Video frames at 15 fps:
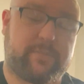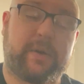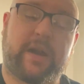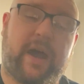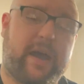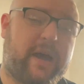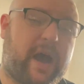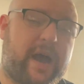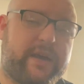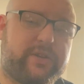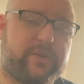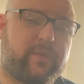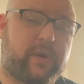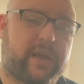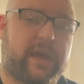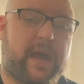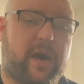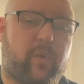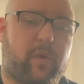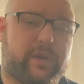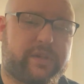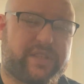But I do want to get
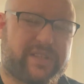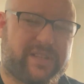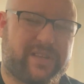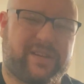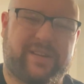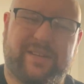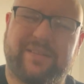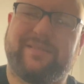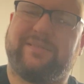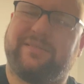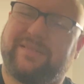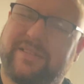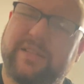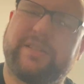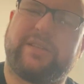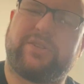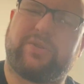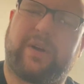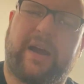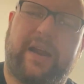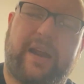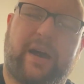one just to
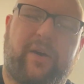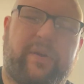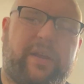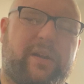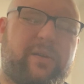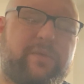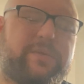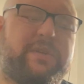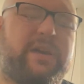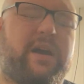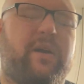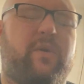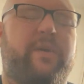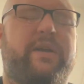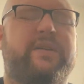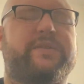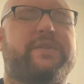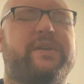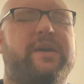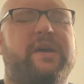try it out, see how it is.